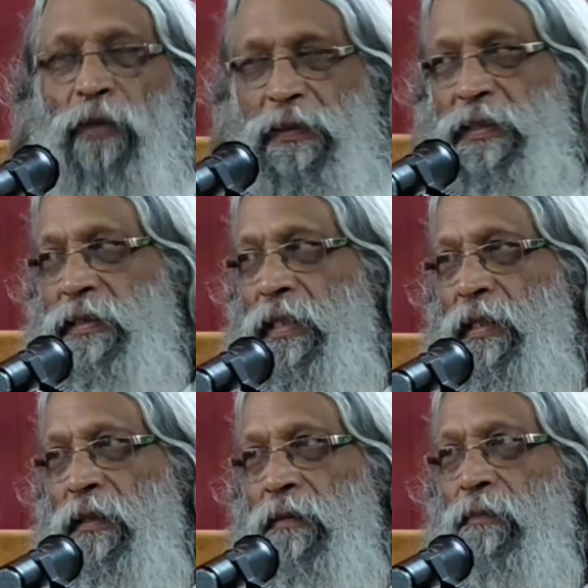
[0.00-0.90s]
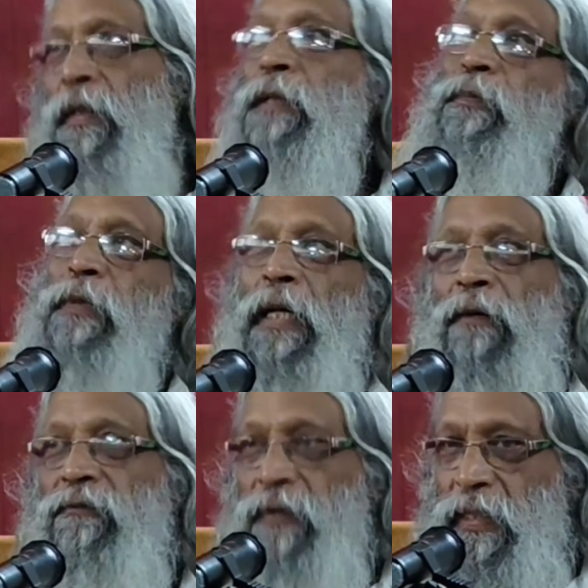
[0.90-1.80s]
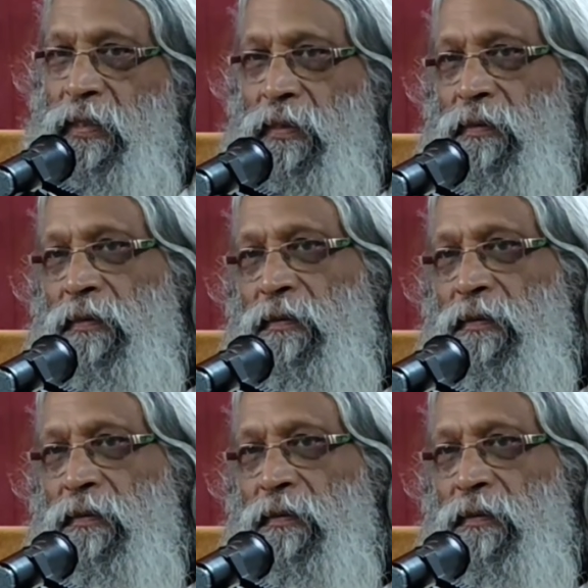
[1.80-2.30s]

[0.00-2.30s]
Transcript: Swatisthana, Manipura, fire.